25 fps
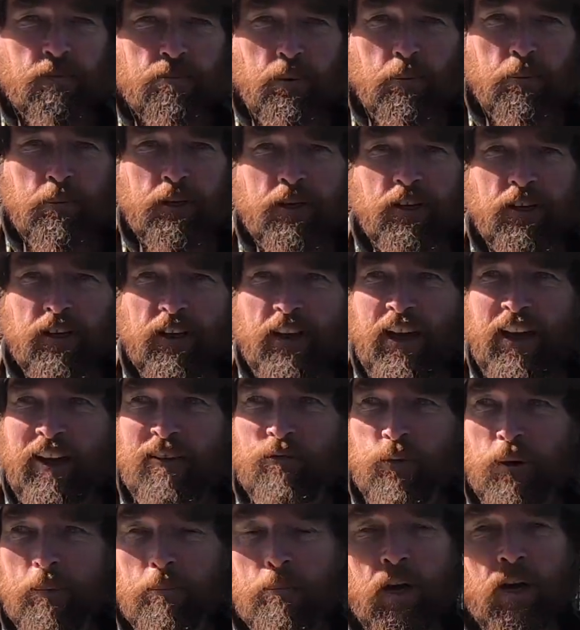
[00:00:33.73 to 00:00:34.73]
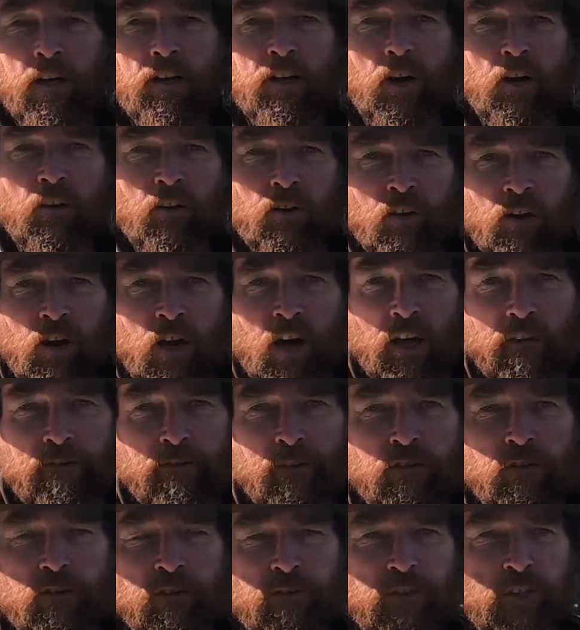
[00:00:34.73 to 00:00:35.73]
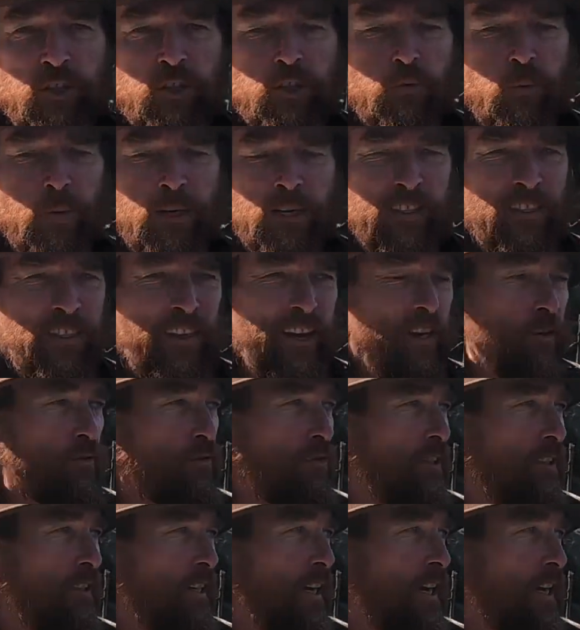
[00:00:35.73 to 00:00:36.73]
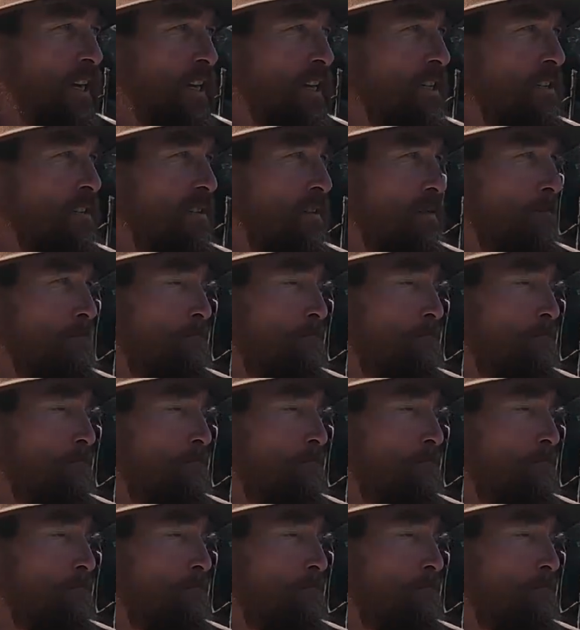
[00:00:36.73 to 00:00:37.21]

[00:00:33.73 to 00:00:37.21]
probably got to have one. My goal in life is to fish 20,000 days.